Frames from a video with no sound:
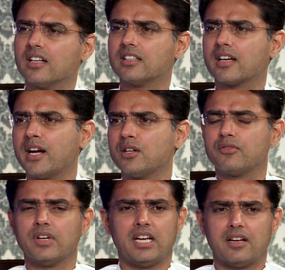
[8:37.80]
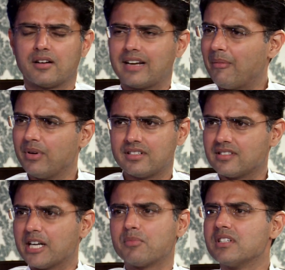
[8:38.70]
the kind of rabid
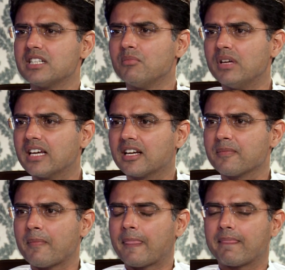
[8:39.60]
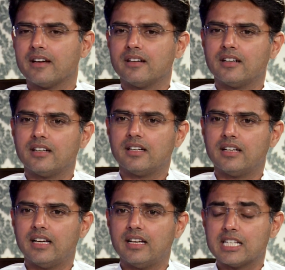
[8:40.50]
statements they make,
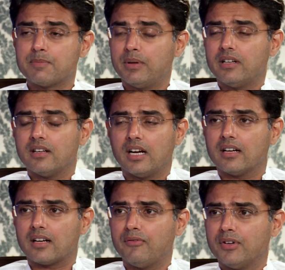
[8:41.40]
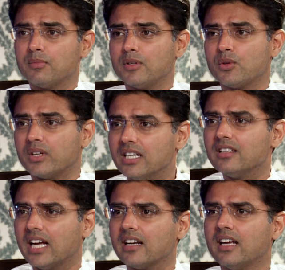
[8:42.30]
it's a bit uncomfortable to hear
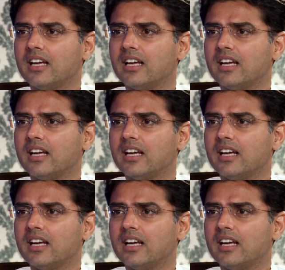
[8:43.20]
that.